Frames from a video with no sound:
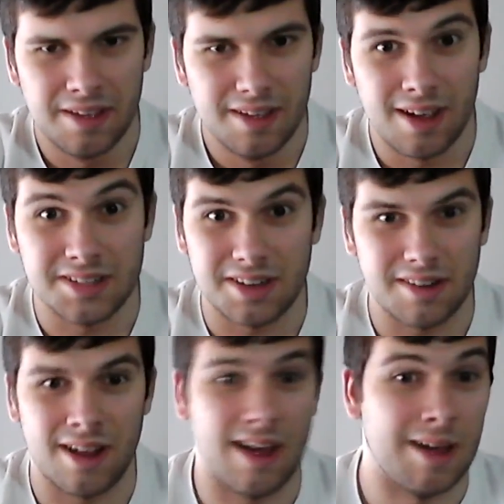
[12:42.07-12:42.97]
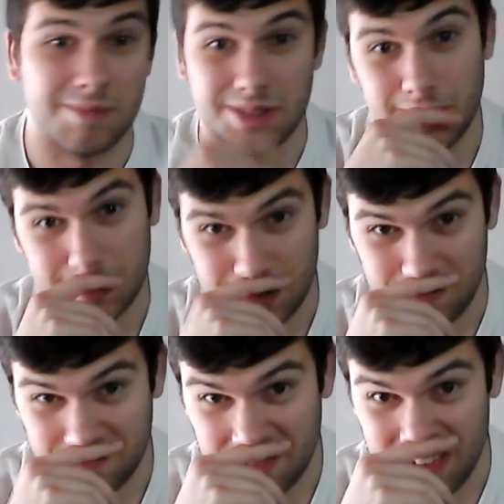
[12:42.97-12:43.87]
I'm seriously
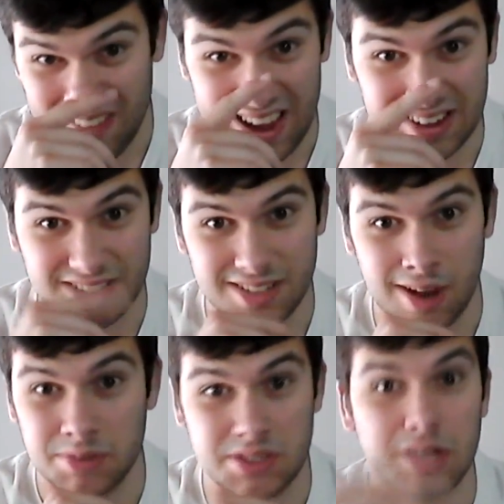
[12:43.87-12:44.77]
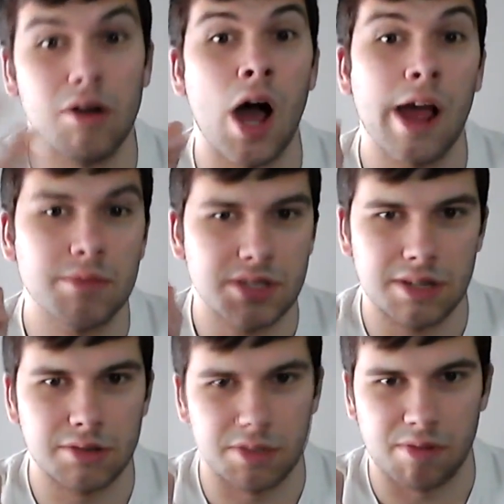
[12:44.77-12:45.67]
amazed. I am
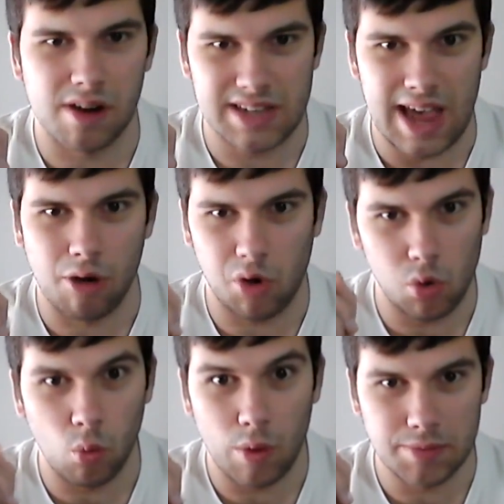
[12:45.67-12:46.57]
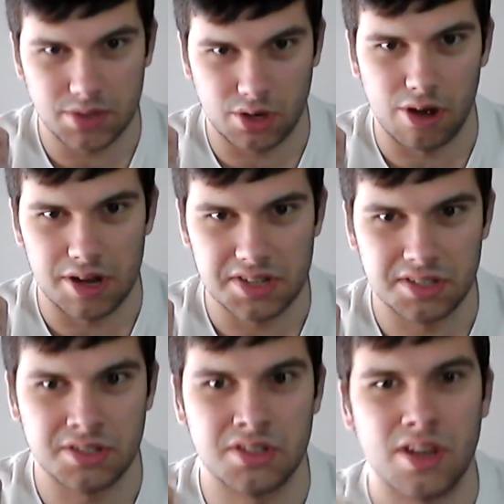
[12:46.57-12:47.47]
still surprised at how good a Whimsicott is.
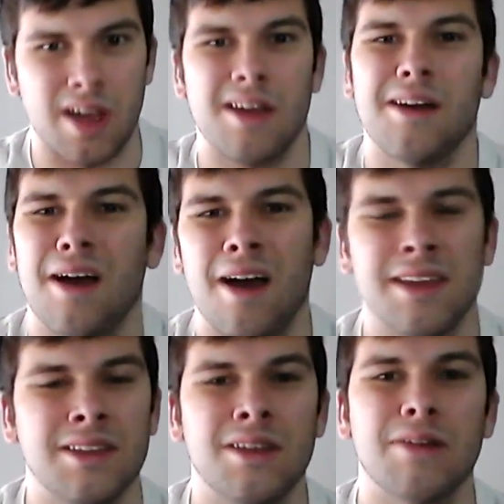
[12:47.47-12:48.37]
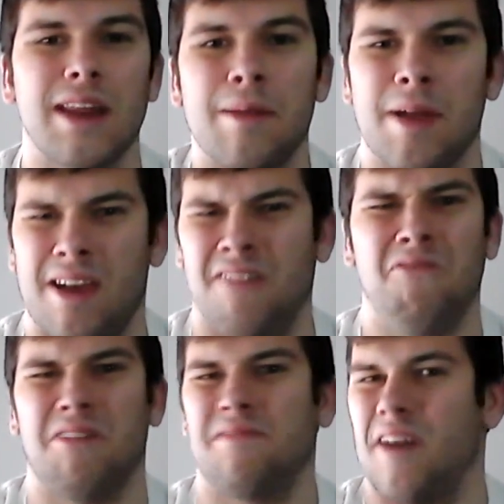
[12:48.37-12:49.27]
It's just like, you look at it, I'm like, I don't
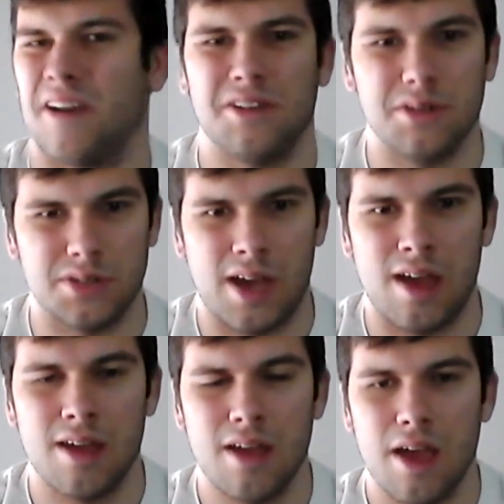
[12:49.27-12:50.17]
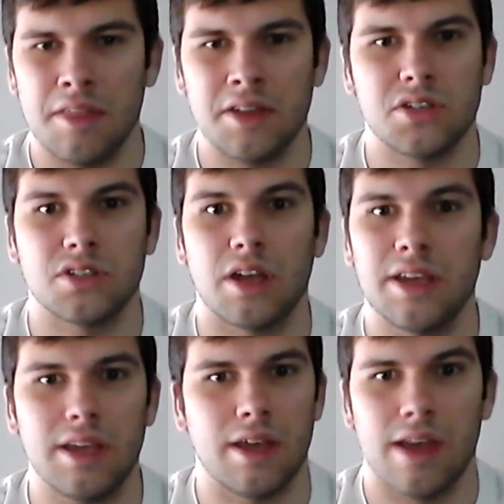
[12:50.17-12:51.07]
want to fucking use that. And then it's just like,
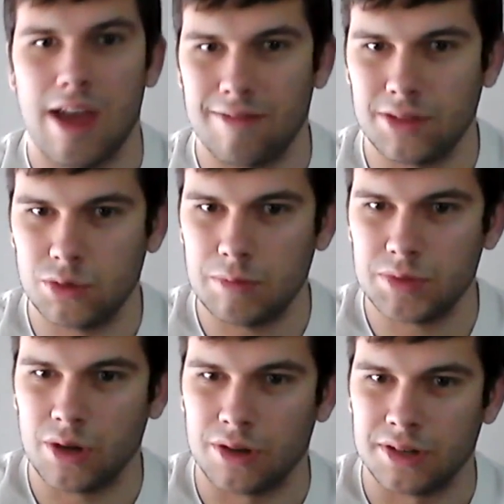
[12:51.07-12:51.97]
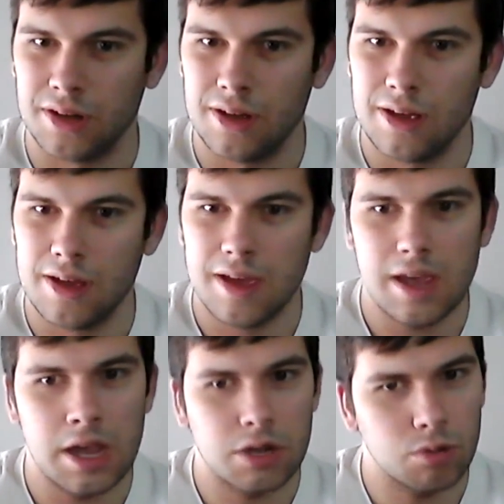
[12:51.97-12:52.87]
here, have this Whimsicott.
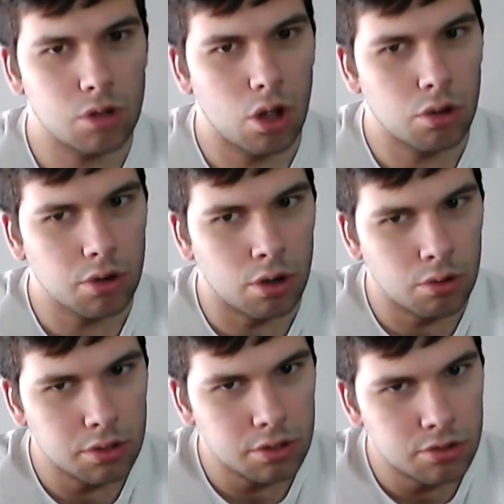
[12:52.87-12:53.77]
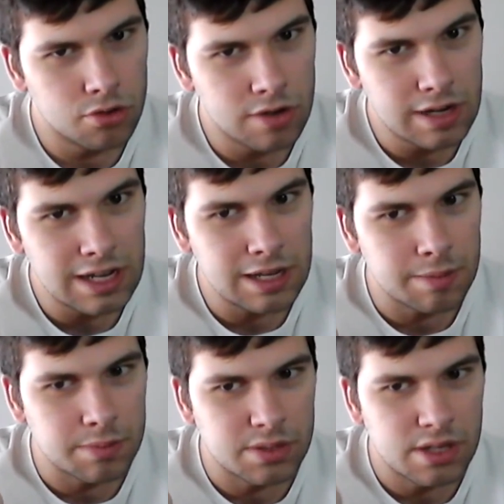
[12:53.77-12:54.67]
It will hold all your
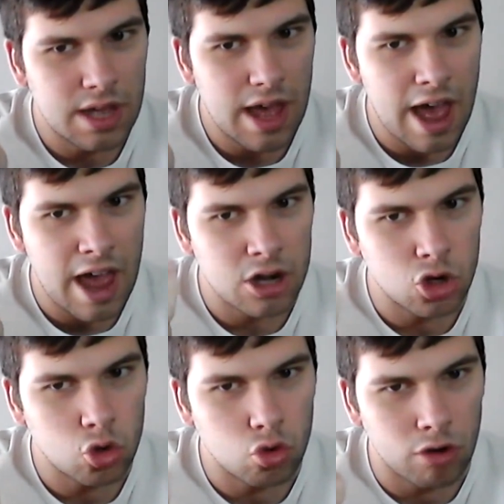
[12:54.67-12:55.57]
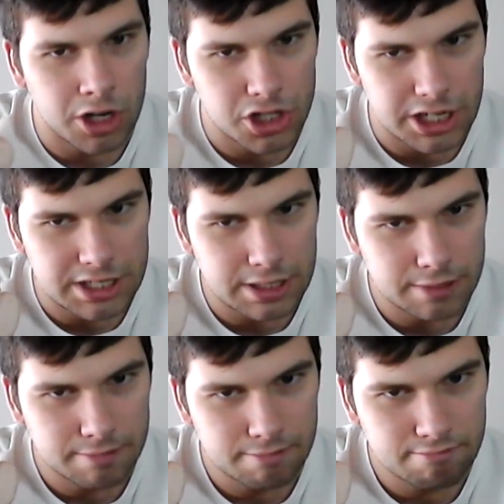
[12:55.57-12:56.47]
dreams and crush it.
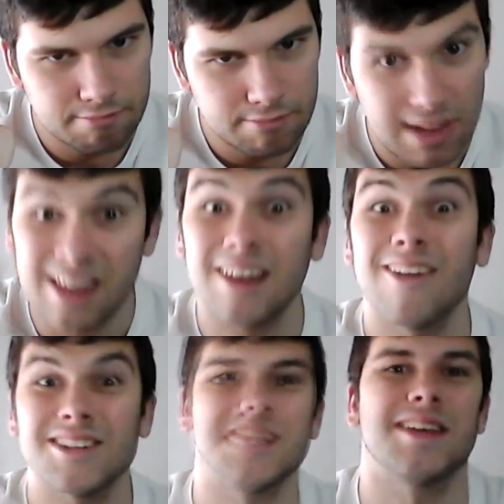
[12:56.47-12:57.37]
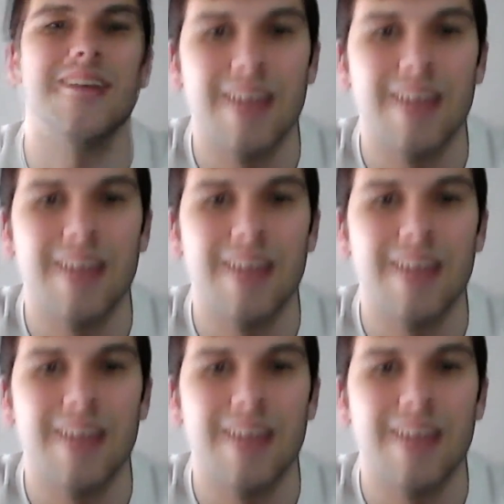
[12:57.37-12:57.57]
And it crushes it.